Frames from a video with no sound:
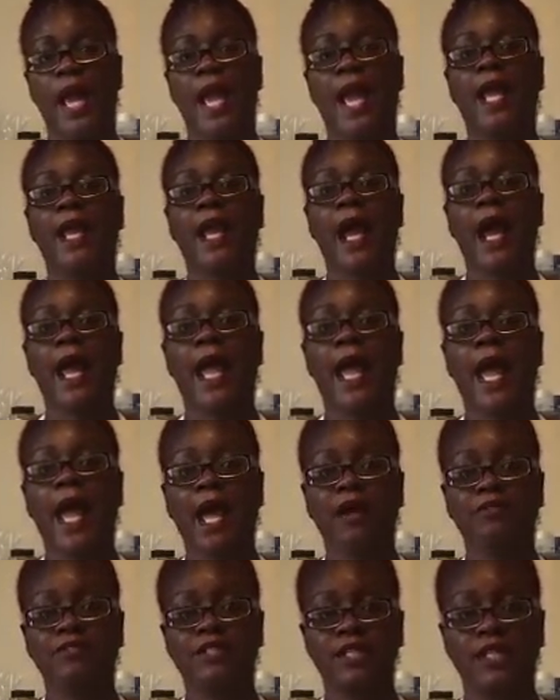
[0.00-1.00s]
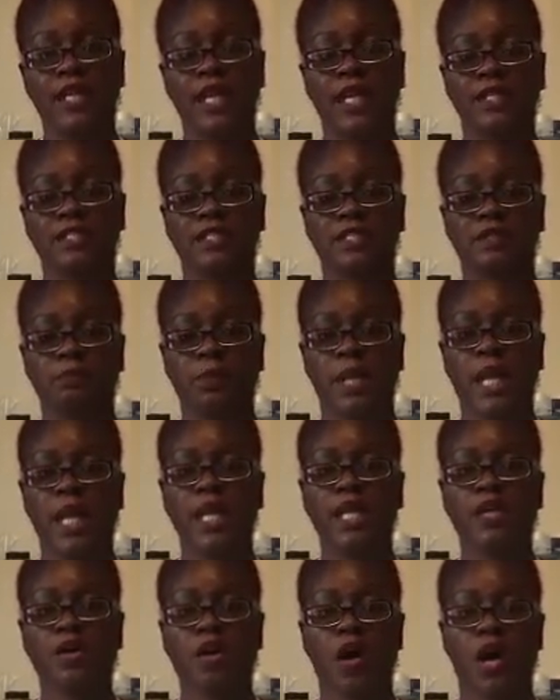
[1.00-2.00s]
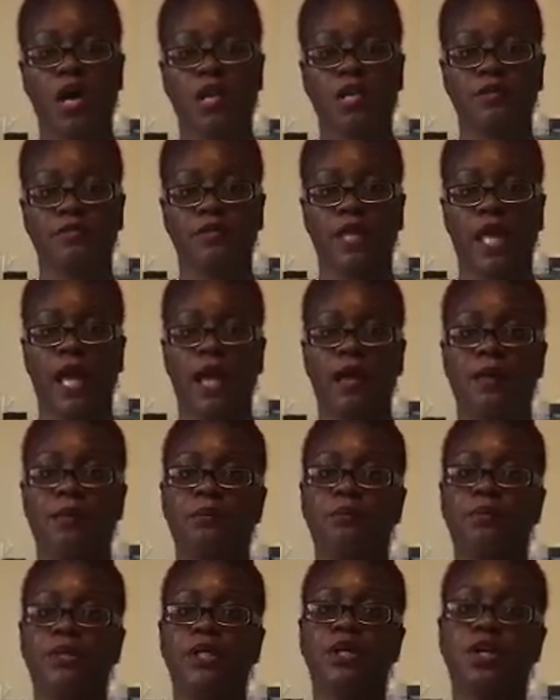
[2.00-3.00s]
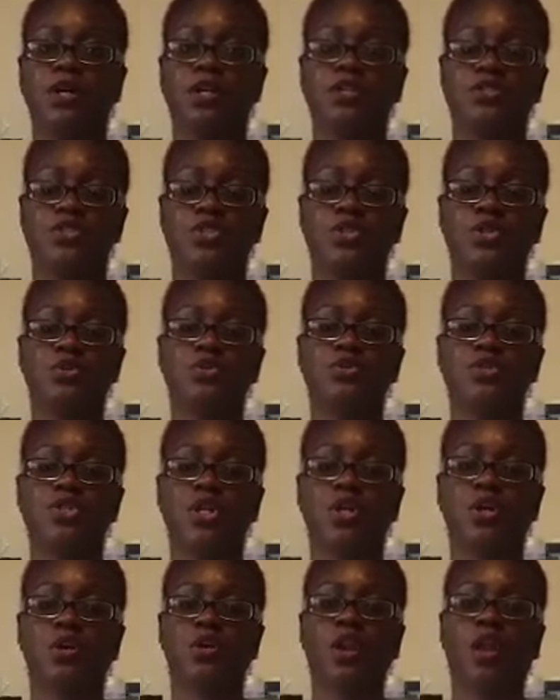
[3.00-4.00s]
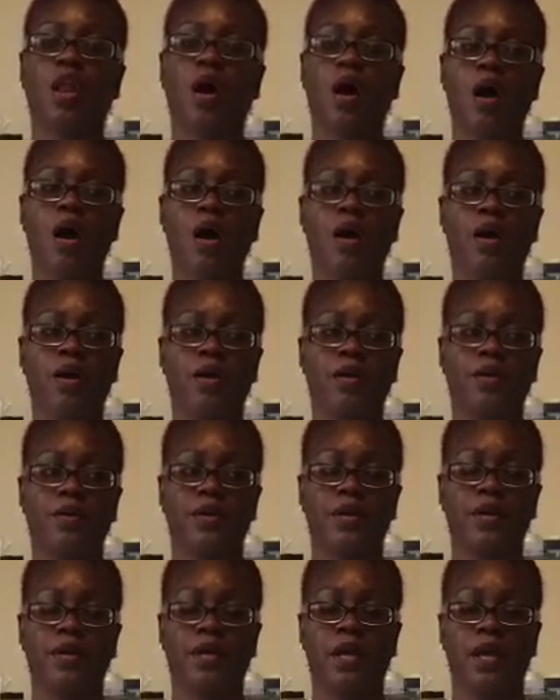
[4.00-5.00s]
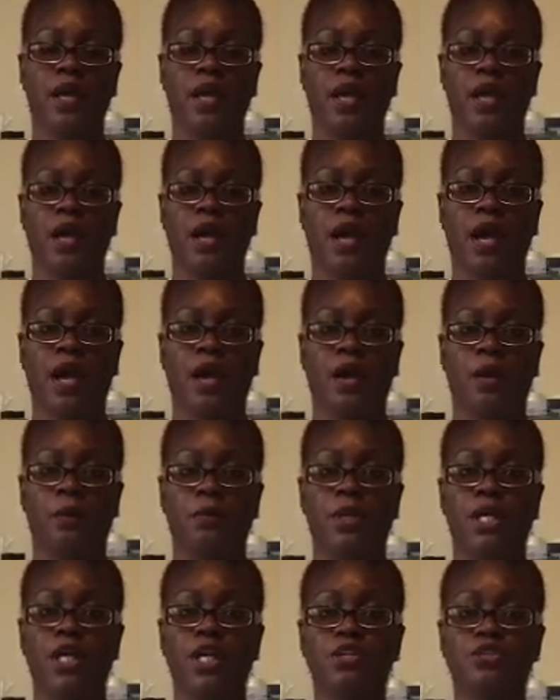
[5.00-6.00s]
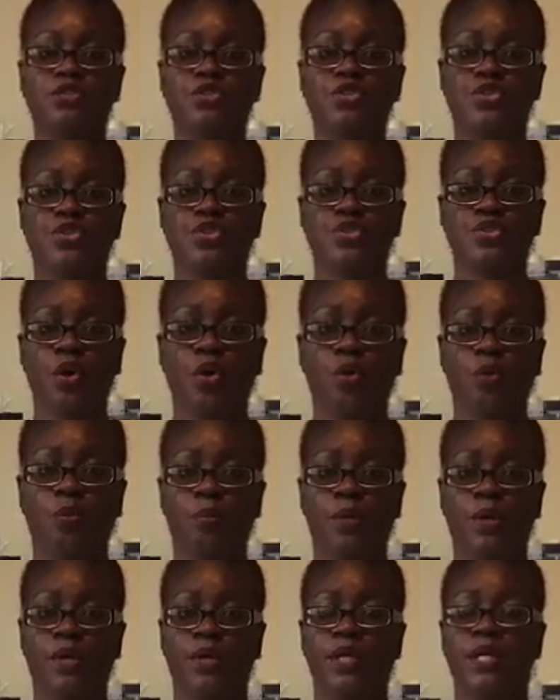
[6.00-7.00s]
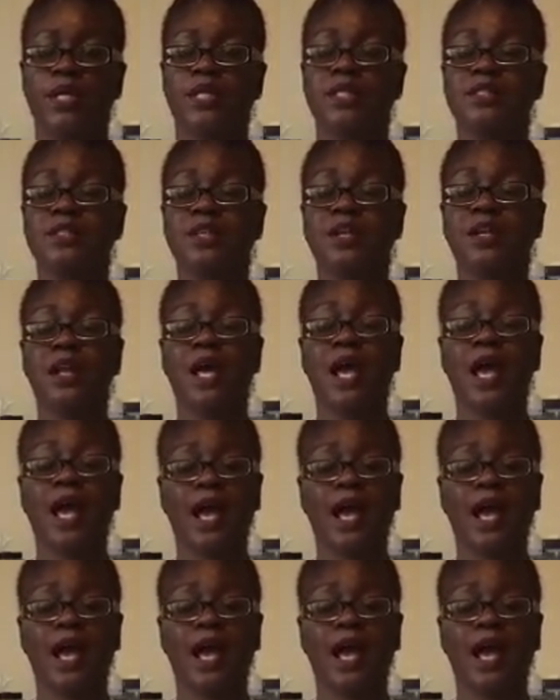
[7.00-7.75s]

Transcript: And I have to explain all of that because using lard in soap is an